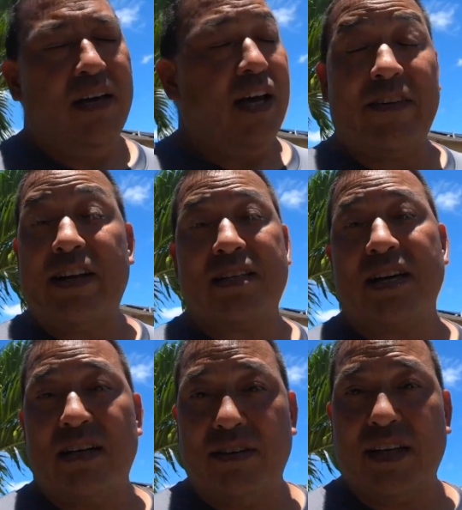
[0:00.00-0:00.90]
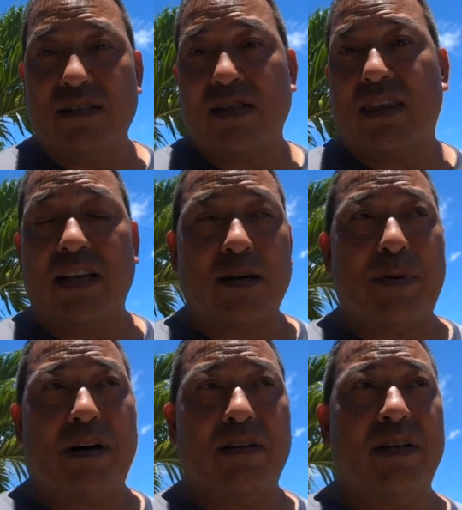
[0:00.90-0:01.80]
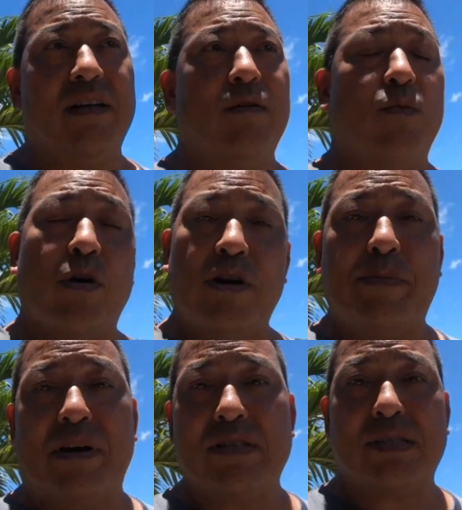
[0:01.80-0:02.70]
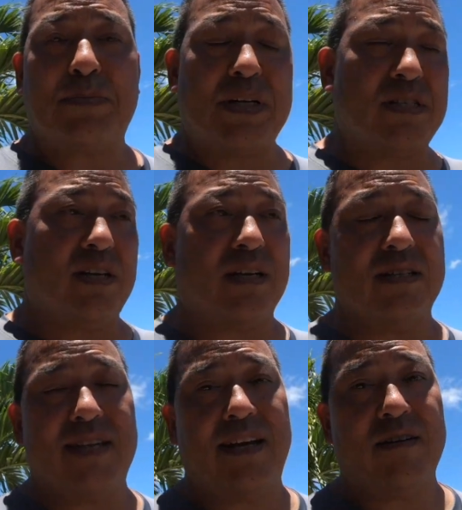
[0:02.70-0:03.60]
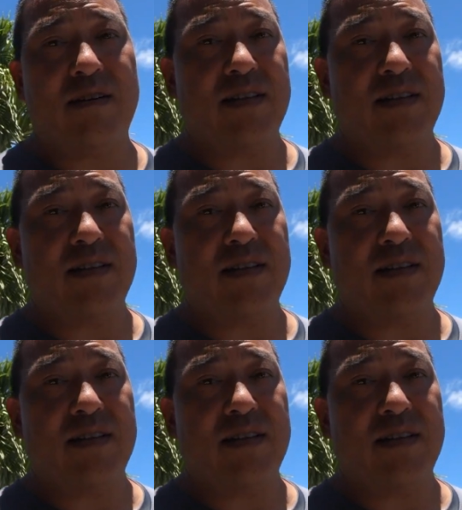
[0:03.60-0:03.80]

I've got a ton of things to think about, worry about, especially the container.